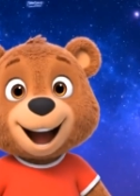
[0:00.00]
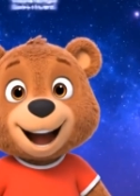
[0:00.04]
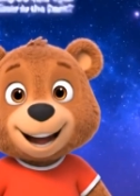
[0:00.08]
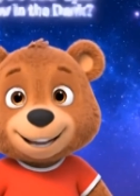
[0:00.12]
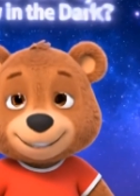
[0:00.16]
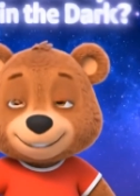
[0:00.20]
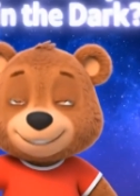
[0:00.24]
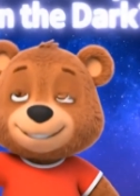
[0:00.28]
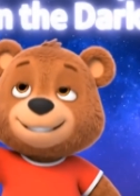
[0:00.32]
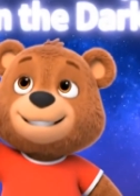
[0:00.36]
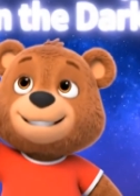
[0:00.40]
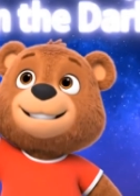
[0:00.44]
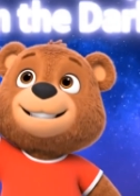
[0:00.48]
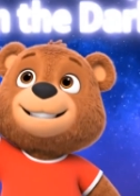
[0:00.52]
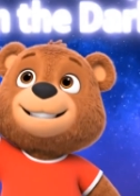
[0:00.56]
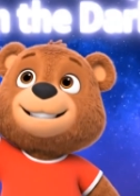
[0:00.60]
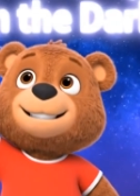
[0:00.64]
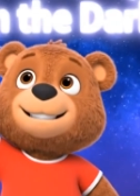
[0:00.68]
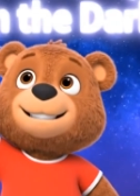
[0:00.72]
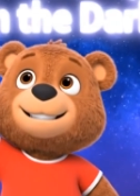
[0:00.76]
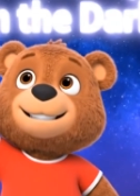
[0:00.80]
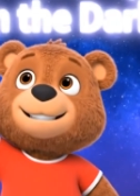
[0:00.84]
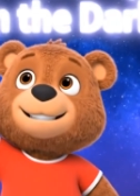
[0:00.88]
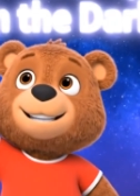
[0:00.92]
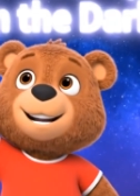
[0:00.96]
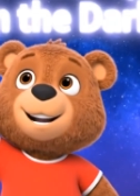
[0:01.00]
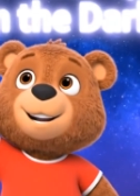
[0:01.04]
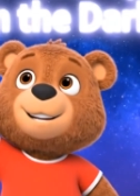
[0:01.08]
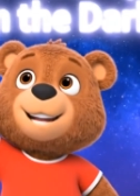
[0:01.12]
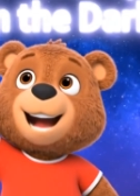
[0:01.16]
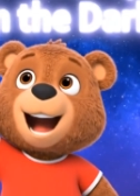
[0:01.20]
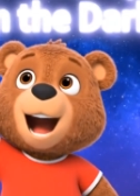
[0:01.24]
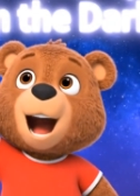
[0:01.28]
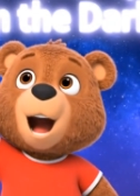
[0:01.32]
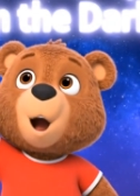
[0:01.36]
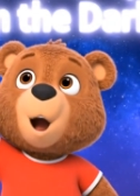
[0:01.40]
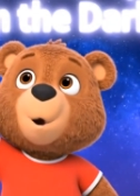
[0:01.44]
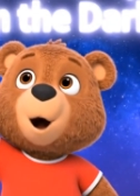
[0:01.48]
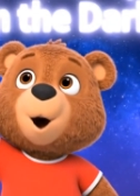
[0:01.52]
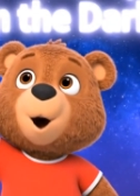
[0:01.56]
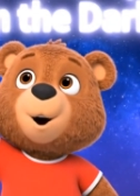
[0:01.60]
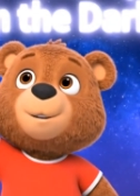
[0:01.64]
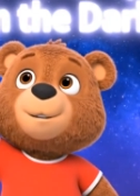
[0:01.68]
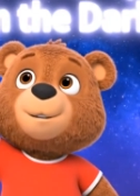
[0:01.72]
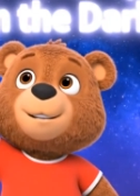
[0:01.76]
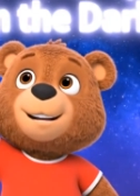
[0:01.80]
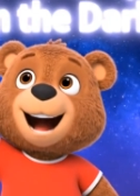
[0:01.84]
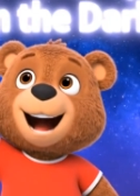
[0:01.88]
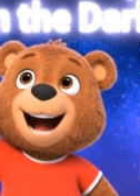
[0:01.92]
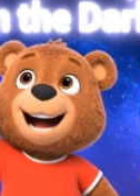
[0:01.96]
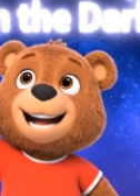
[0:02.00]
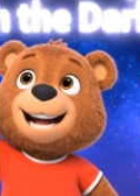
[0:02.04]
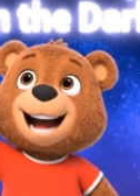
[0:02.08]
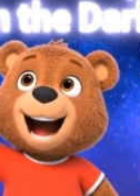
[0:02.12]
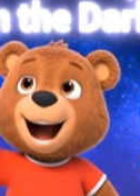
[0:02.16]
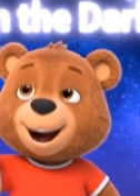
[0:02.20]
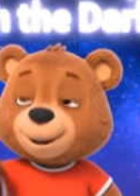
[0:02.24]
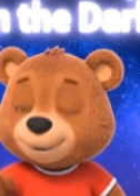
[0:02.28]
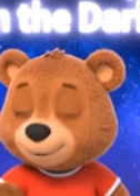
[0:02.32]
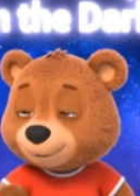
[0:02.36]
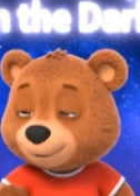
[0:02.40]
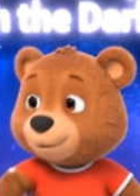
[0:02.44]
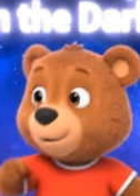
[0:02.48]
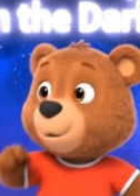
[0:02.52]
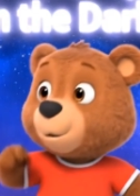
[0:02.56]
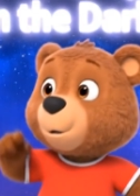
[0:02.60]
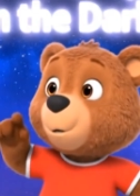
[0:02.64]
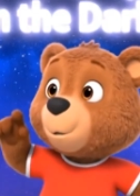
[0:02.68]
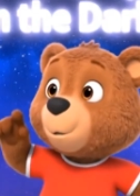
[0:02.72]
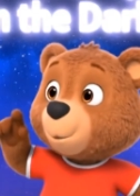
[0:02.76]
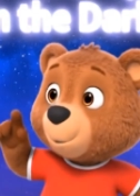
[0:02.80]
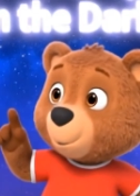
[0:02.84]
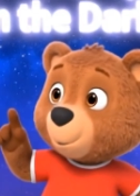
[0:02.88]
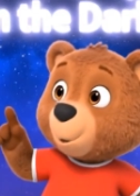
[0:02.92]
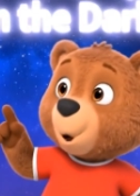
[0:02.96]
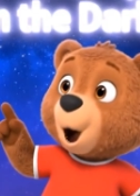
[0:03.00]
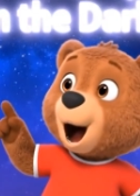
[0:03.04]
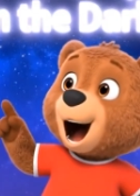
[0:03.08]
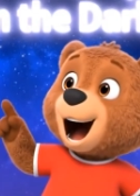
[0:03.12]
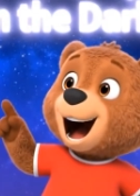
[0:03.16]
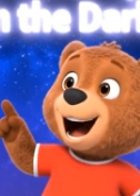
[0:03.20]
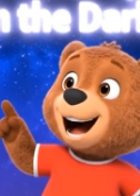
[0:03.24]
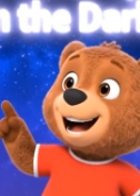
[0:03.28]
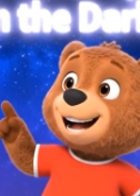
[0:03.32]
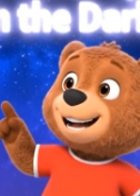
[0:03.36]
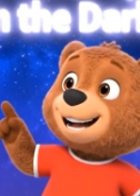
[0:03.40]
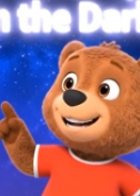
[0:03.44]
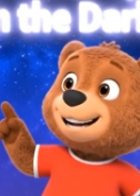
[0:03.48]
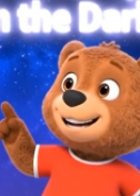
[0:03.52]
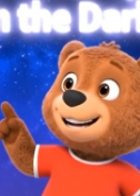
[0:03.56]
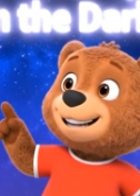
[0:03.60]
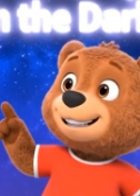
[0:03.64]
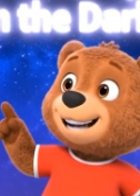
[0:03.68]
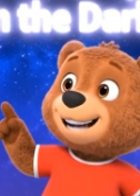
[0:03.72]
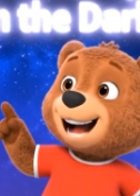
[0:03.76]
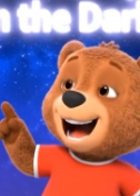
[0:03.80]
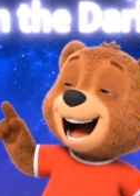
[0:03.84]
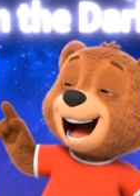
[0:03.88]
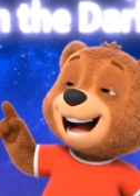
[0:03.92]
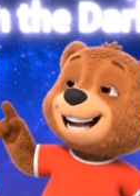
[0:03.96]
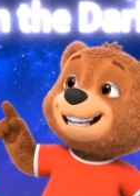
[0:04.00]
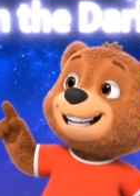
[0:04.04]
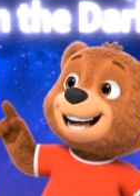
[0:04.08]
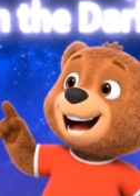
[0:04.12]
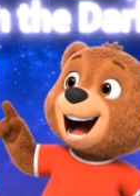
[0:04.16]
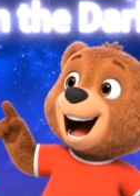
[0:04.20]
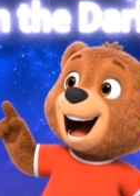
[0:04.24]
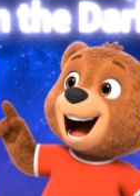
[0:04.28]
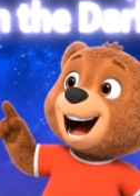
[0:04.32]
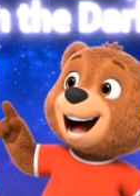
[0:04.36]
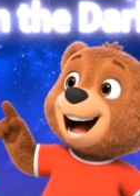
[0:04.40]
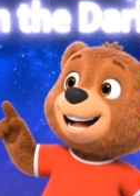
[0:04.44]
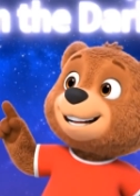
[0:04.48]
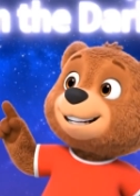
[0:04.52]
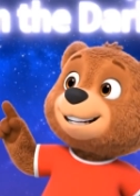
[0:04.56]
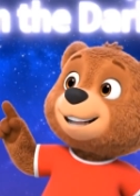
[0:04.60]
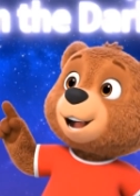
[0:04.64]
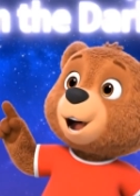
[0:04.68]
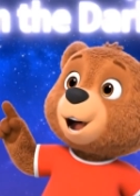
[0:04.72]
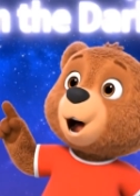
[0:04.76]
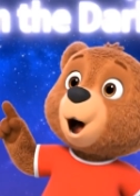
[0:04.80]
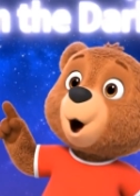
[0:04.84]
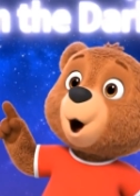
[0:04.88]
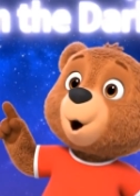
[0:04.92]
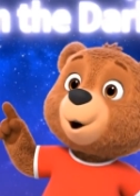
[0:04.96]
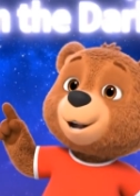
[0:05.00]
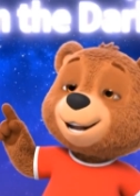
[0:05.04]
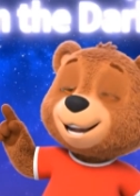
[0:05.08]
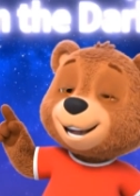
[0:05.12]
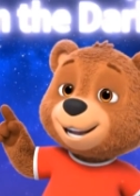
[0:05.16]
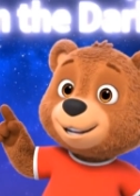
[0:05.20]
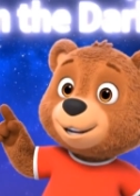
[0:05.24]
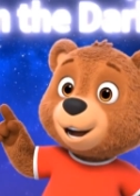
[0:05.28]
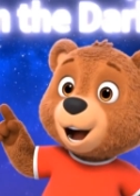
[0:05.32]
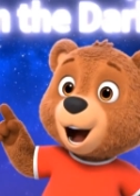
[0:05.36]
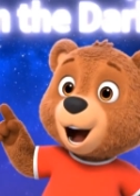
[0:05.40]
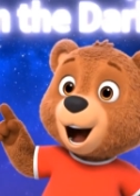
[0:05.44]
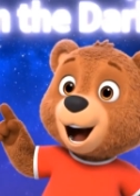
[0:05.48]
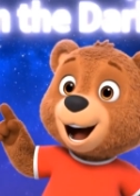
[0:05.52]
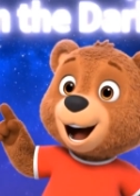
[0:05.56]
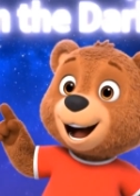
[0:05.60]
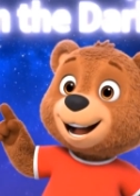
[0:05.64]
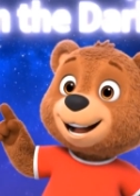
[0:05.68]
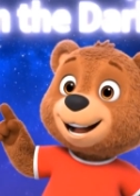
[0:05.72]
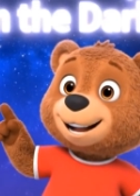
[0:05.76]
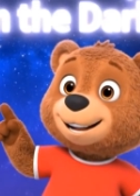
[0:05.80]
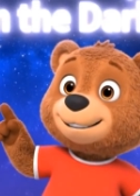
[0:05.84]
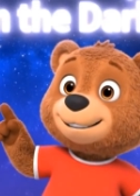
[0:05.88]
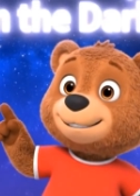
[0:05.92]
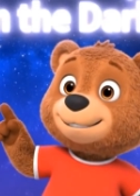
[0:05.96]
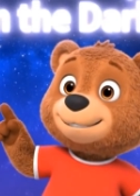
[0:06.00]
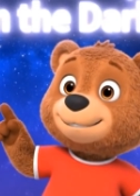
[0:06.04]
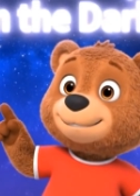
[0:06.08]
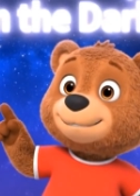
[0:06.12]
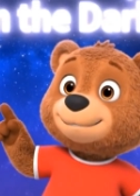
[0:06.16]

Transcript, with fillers: friends. Today we'll find out why do cats' eyes glow in the dark?